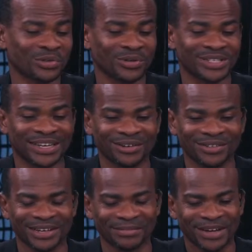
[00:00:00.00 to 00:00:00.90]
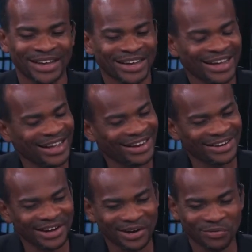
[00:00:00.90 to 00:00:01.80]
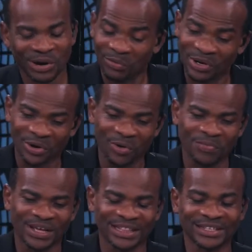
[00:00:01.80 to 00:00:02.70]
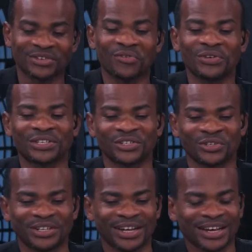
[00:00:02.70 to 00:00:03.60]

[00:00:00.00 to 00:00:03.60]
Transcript: curtail them. And, well, we hope that this conversation...